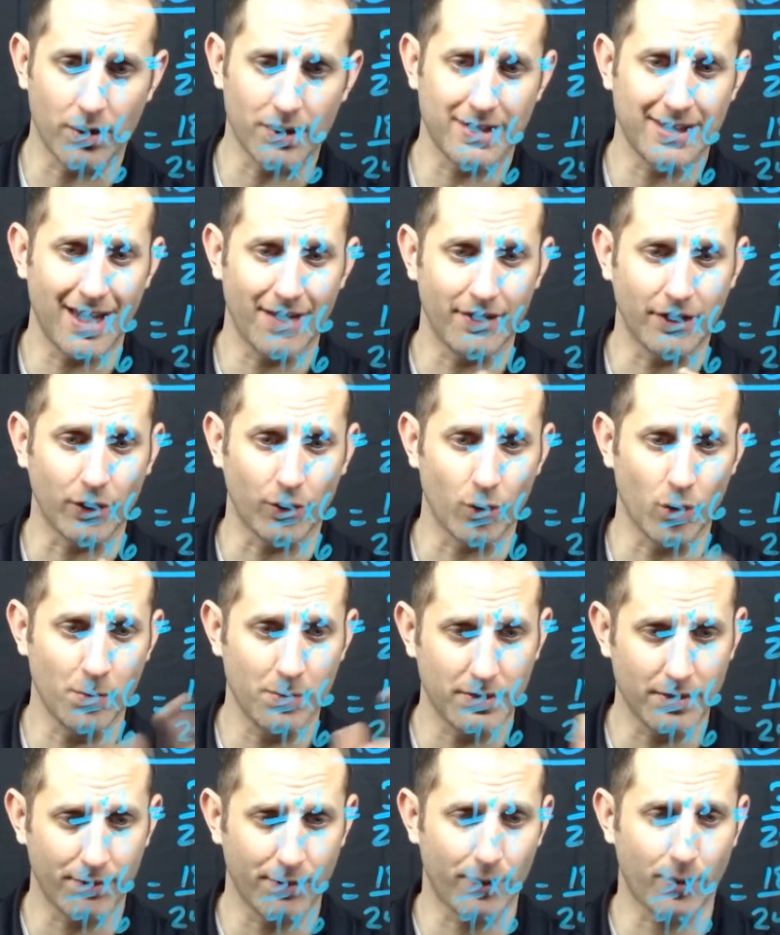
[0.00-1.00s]
or 7
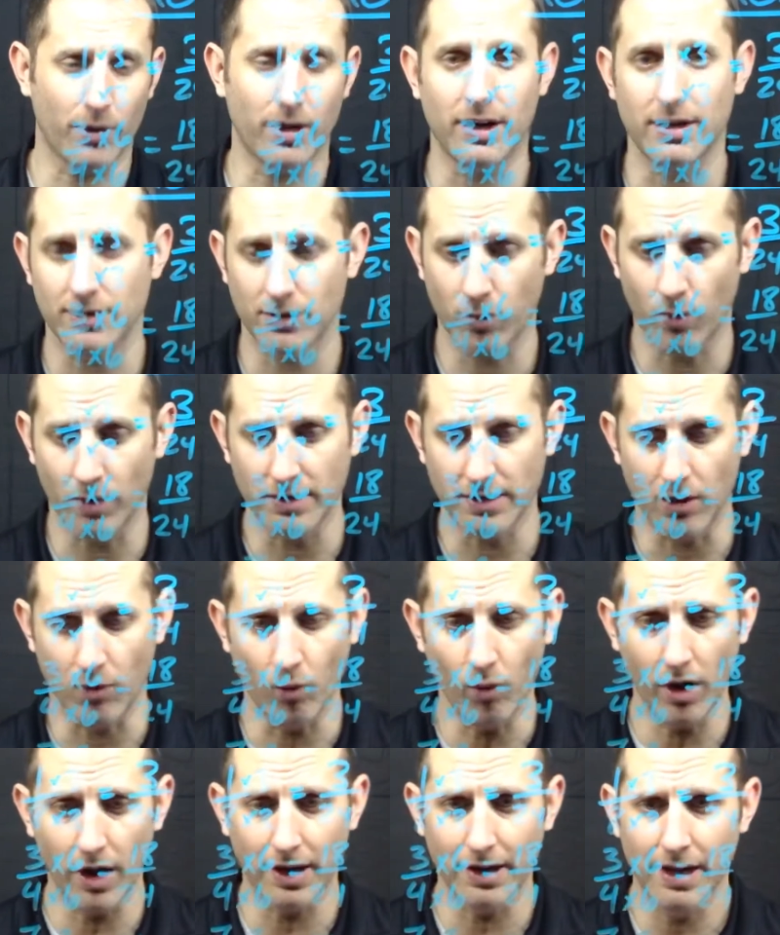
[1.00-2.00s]
groups of 3 is
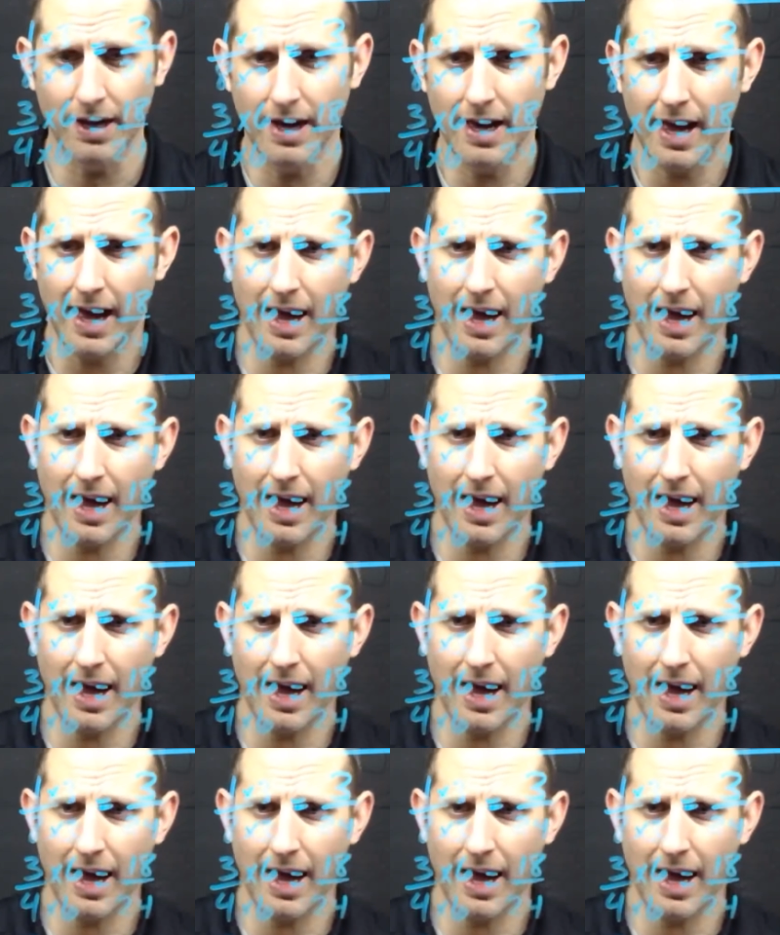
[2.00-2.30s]
21.